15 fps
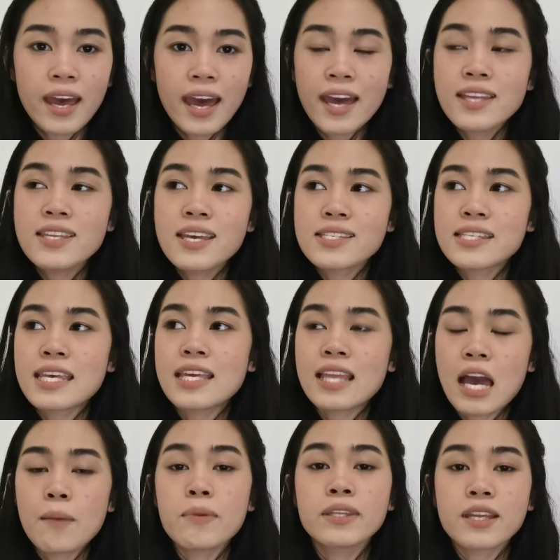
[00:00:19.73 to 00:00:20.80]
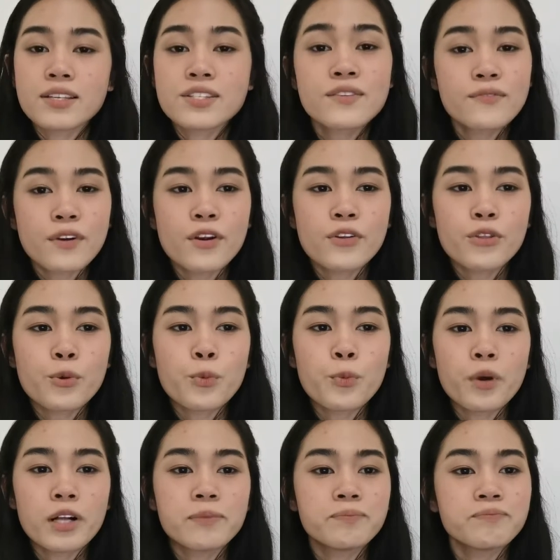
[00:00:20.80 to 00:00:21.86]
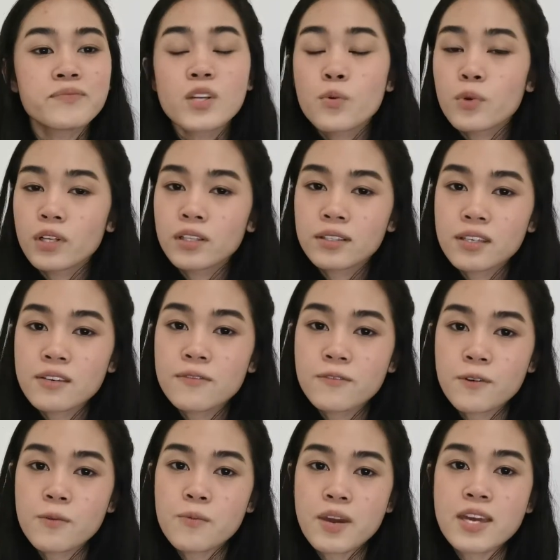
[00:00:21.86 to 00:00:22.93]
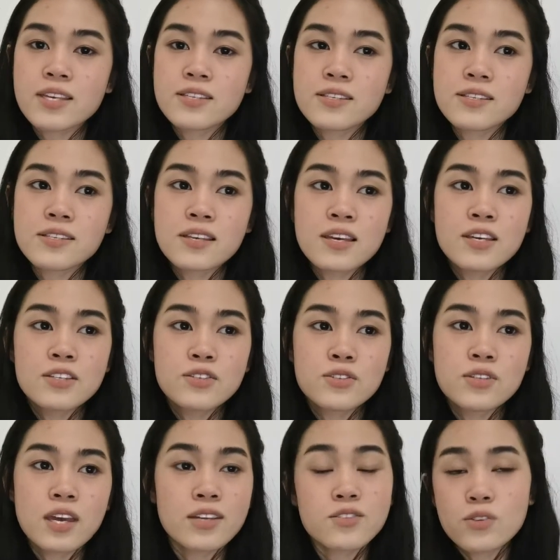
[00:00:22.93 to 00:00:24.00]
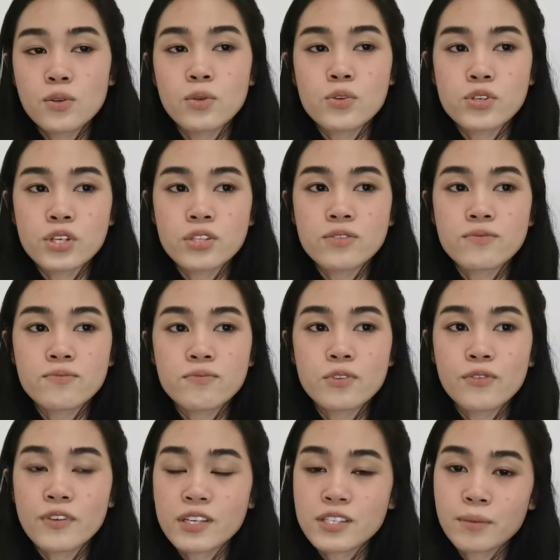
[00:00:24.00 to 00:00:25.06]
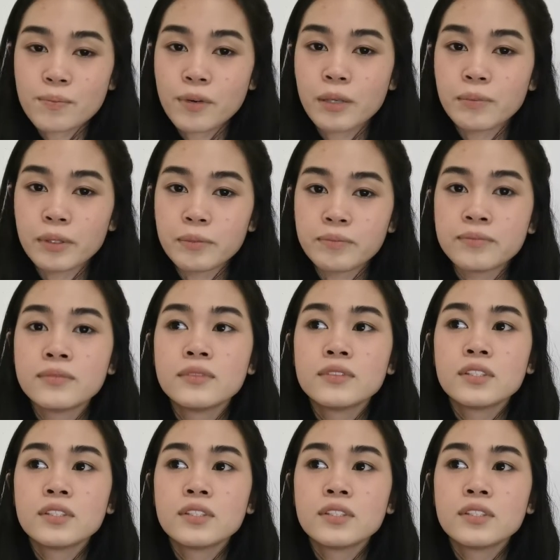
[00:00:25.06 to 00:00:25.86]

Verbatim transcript: And as the inhabitants of Earth, well, we're looking for ways and solutions to fix the problem.